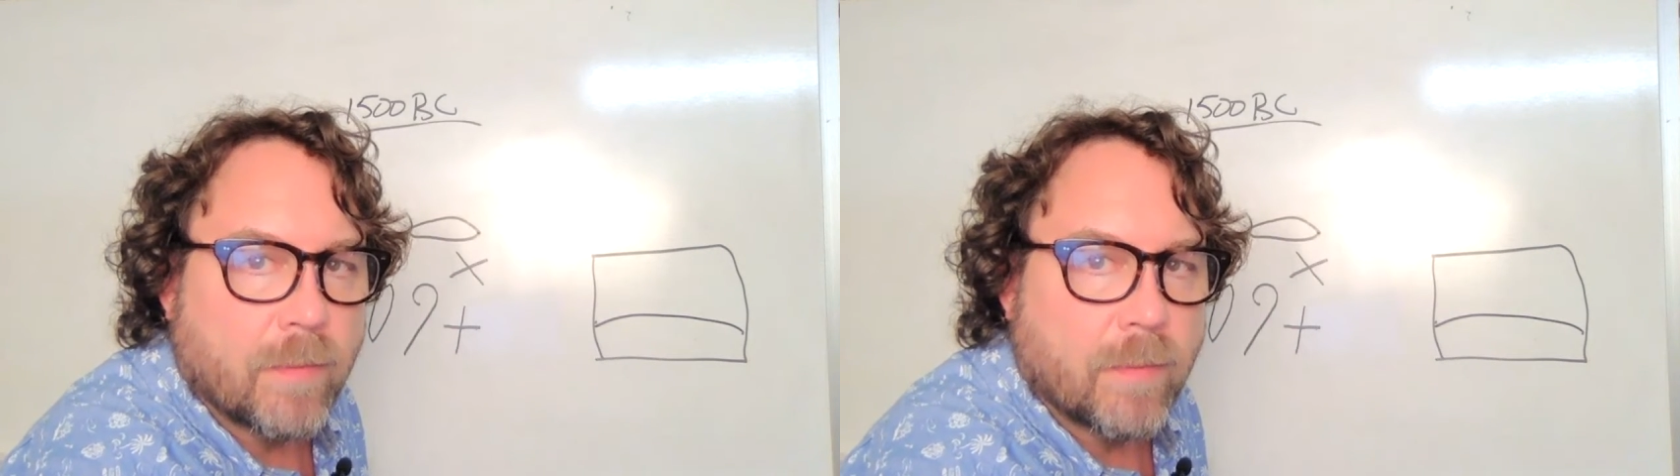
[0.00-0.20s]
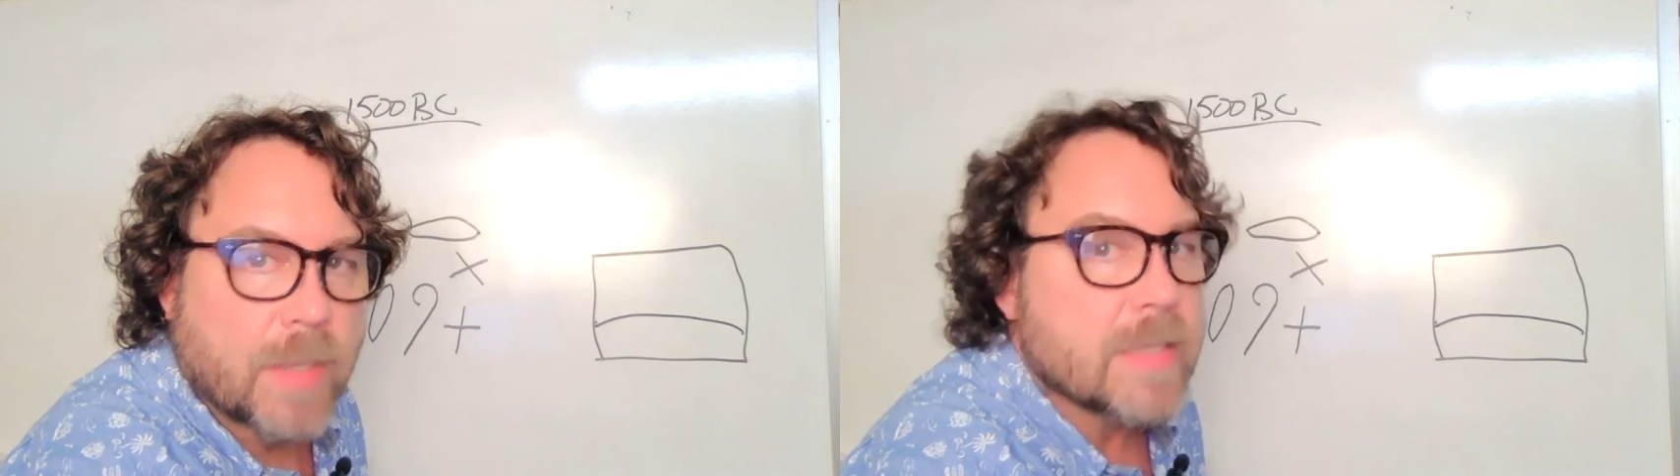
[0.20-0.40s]

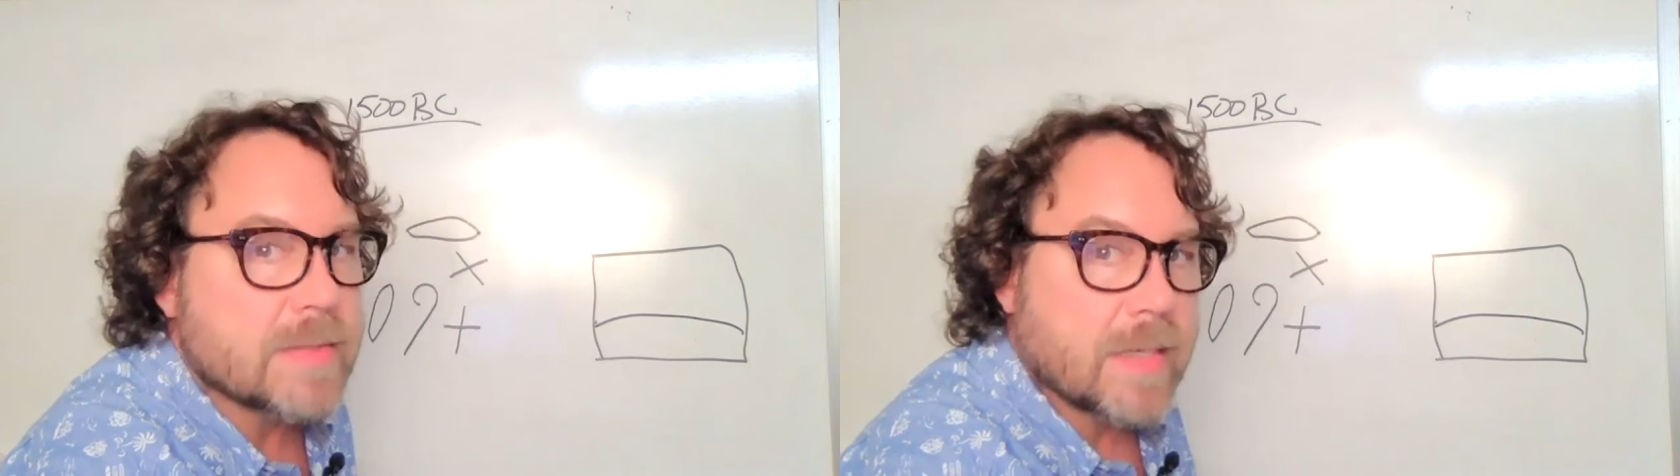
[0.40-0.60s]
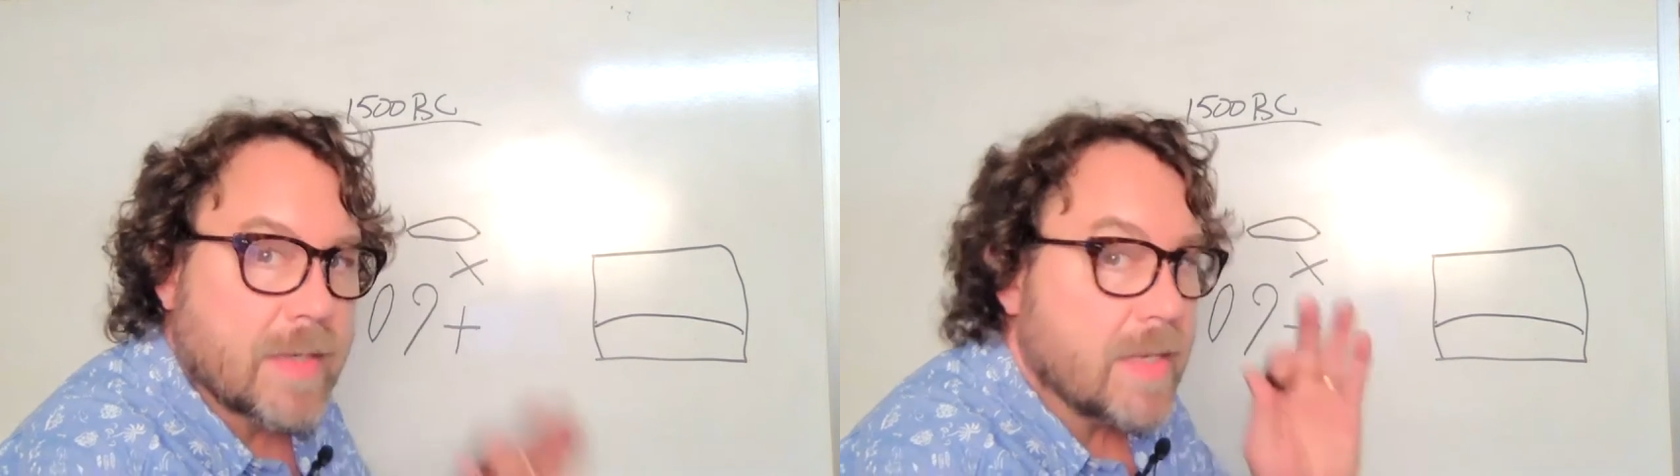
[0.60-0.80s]
Because
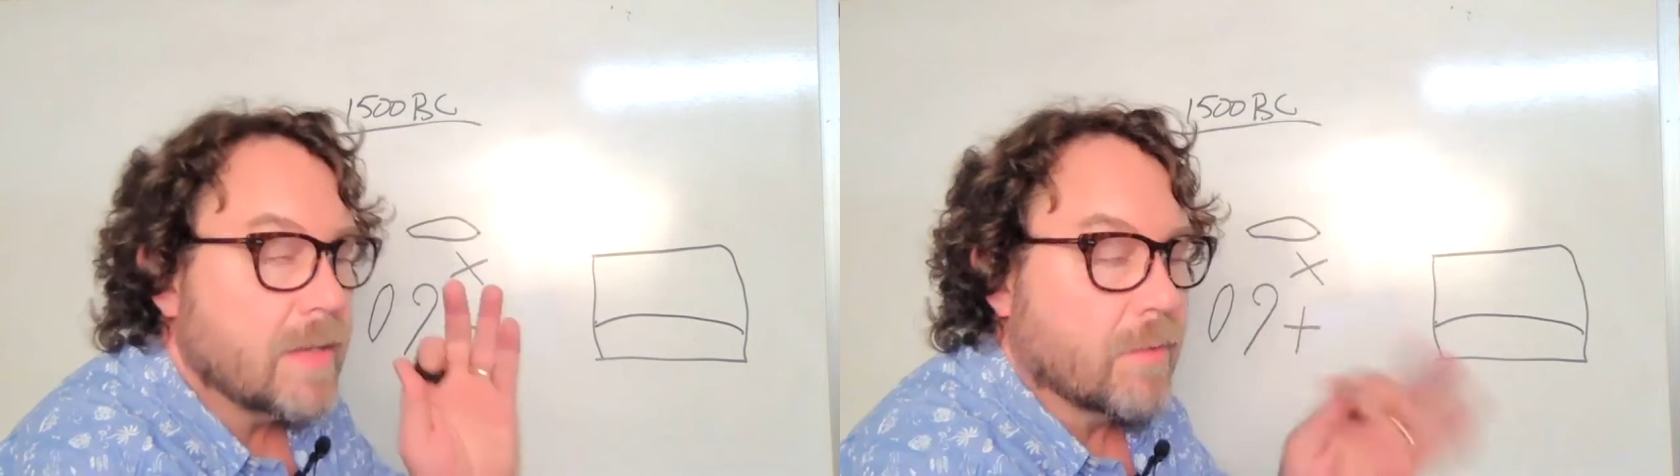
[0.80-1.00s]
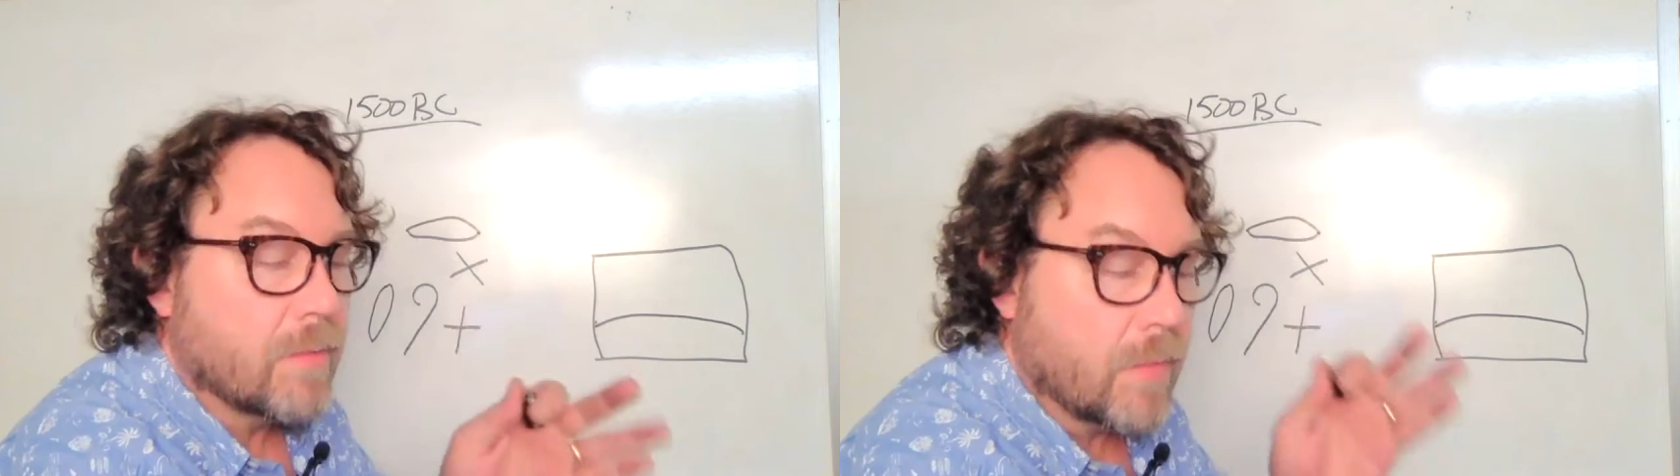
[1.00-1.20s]
now,
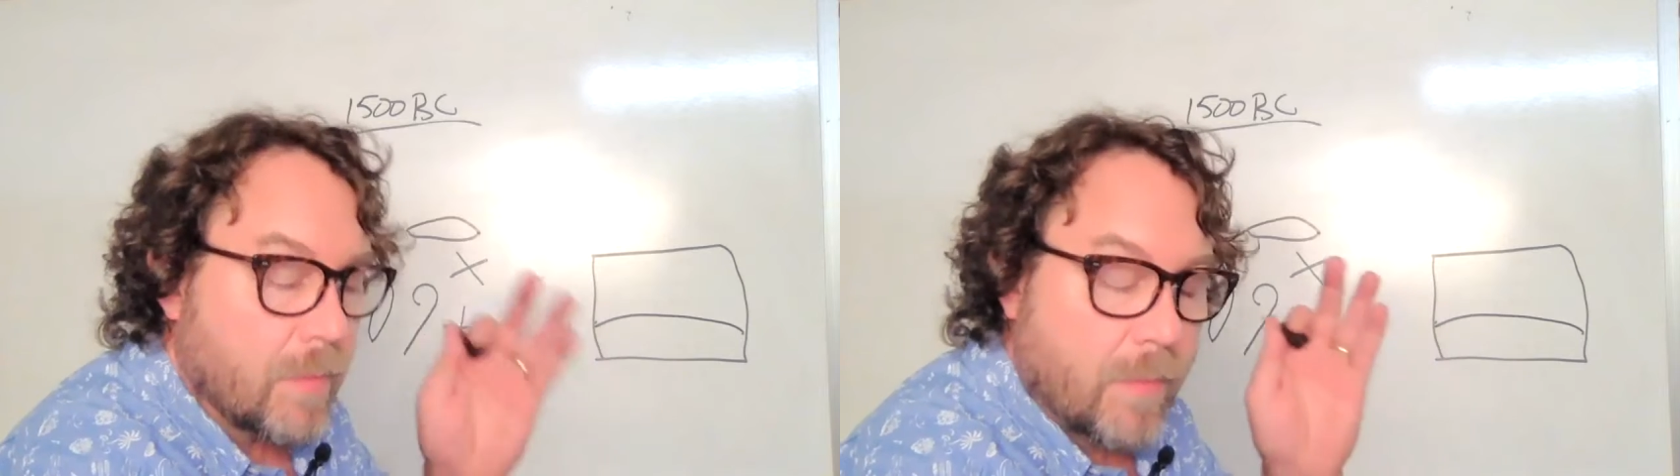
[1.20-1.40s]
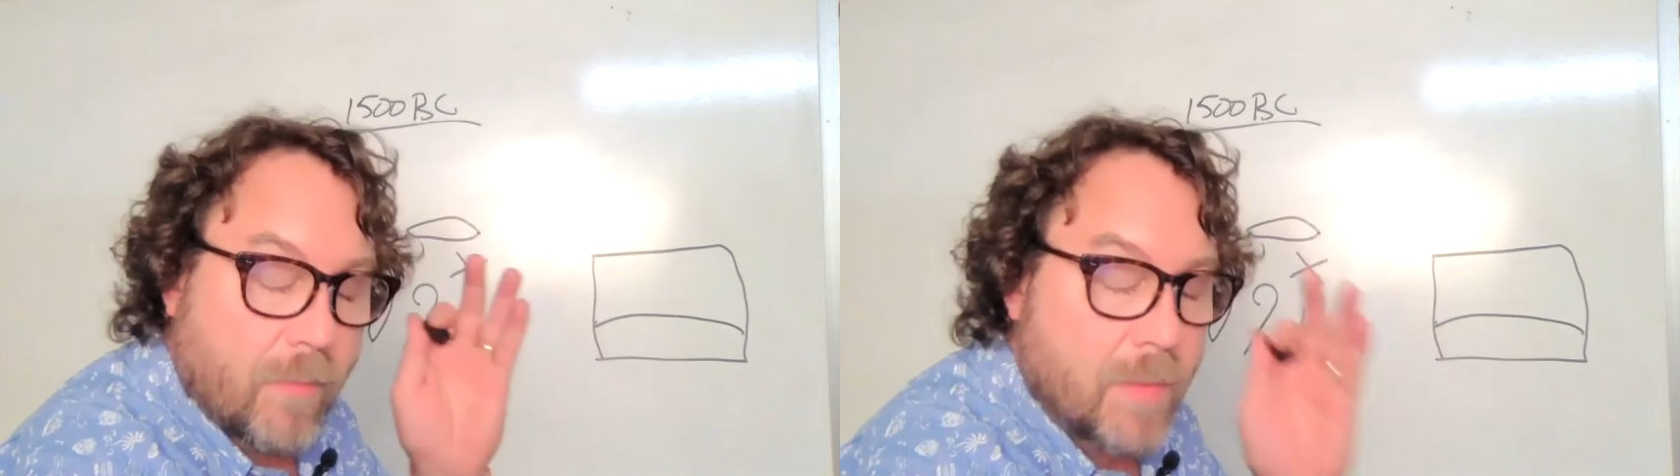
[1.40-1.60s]

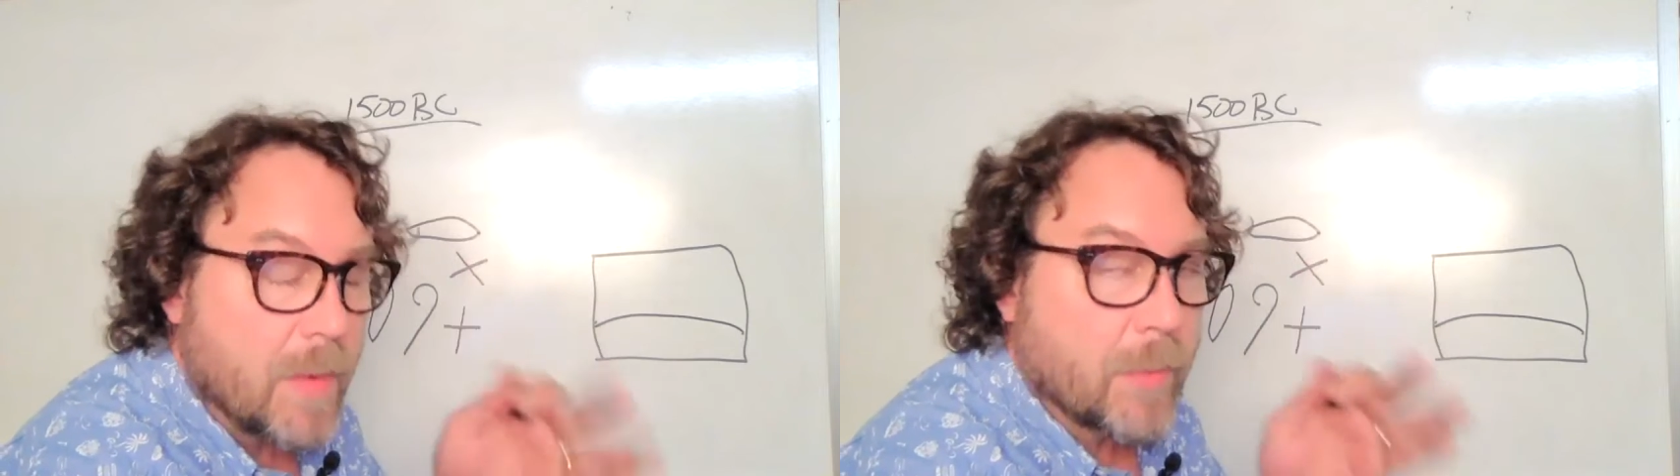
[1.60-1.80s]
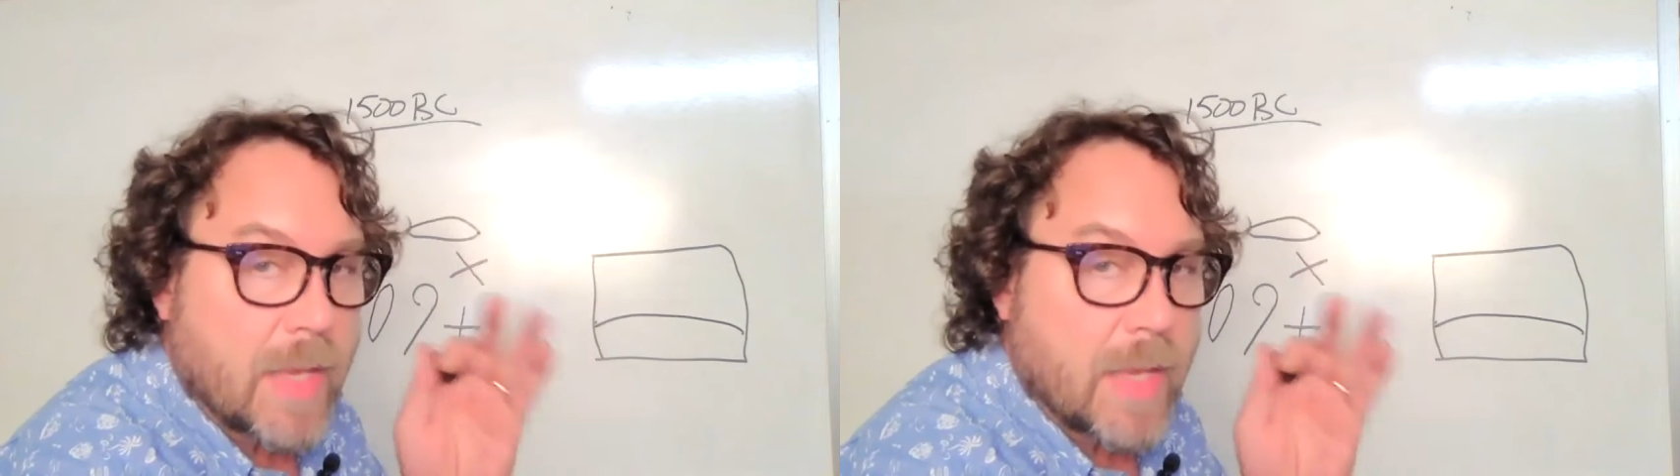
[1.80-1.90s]
remember,